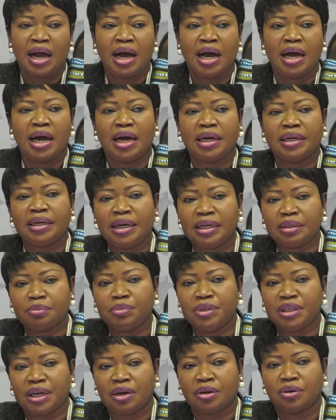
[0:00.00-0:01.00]
And let
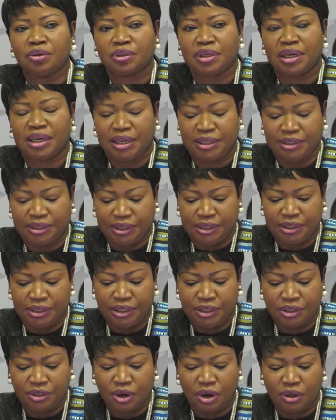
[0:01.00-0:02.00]
me recognize in
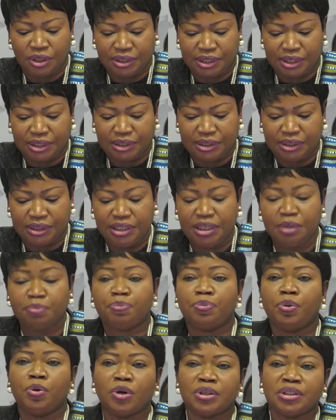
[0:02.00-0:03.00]
this context the
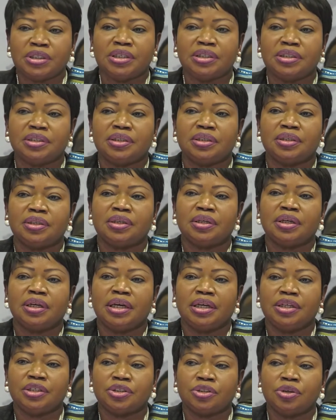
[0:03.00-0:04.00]
important
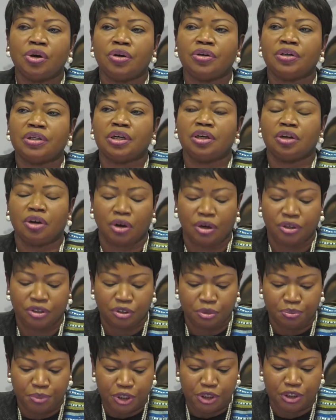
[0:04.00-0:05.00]
historical
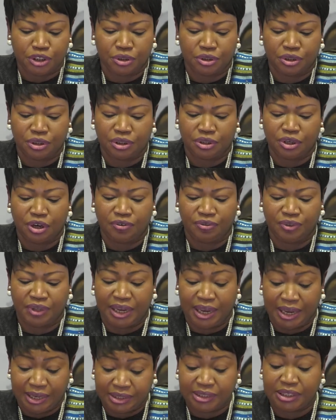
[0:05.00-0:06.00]
contributions of the
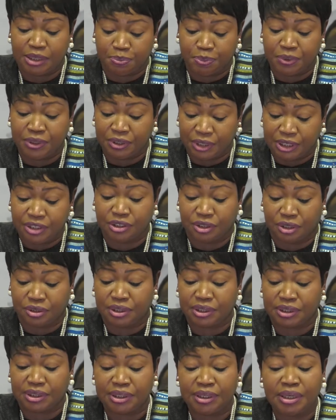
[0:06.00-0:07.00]
ACP
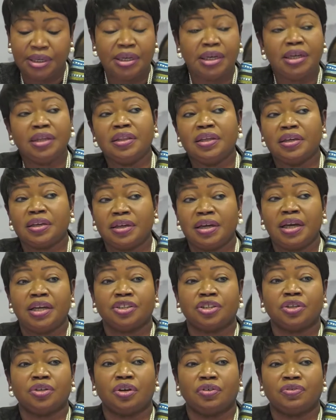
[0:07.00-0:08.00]
regions in the
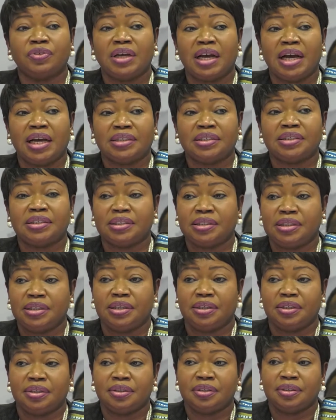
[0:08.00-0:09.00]
creation of the
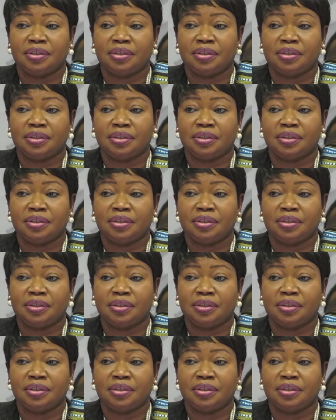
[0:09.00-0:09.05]
ICC.